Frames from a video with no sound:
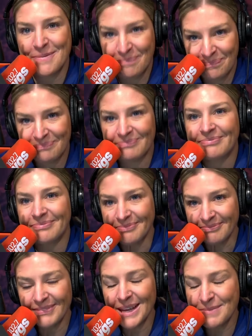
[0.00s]

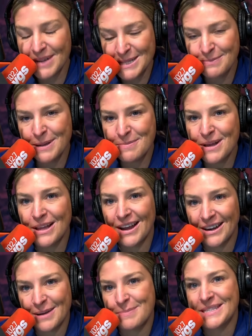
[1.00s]
way. Because people
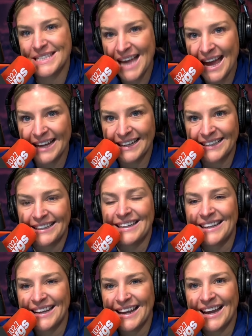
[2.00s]
are upset
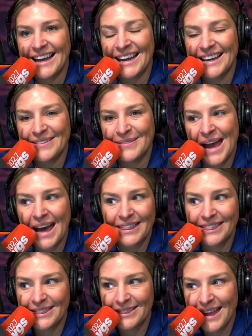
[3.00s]

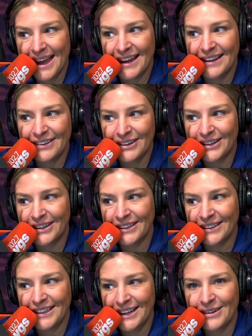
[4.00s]
at
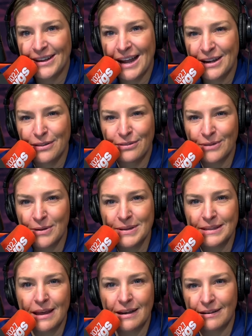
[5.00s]
her, you know, kind of
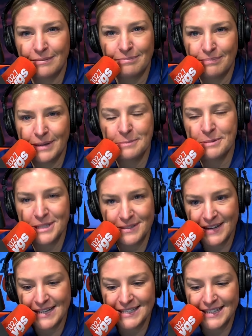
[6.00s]
throwing that in people's
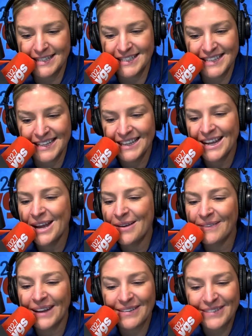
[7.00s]
faces.
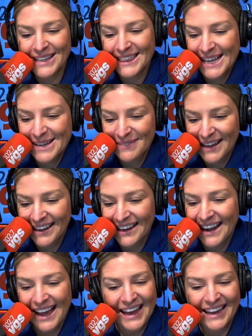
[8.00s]
Whatever you think about
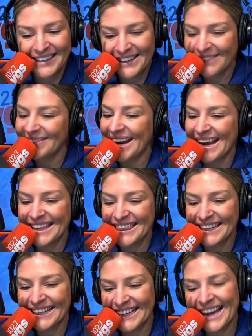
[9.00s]
it, I know what I
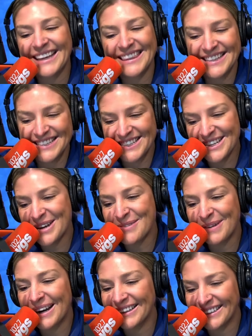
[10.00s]
think. I think she's a home
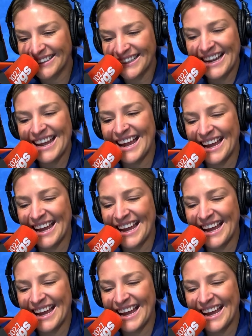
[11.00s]
wrecker. But you know